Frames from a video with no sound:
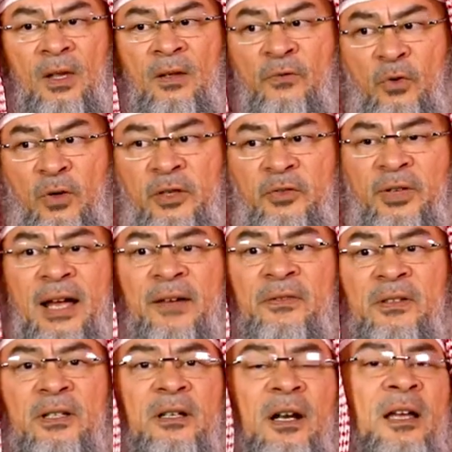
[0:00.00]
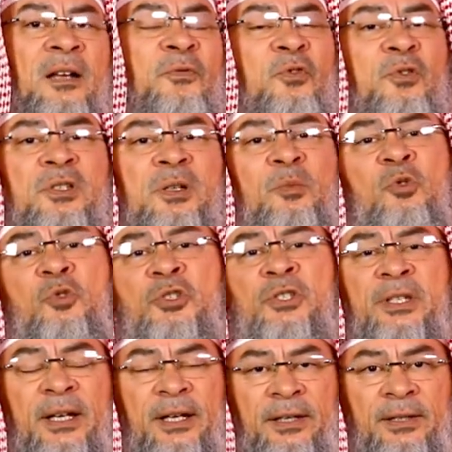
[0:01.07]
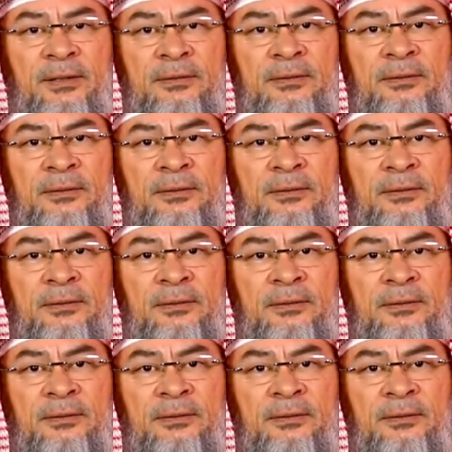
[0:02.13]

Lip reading: for a traveler and for someone who's sick,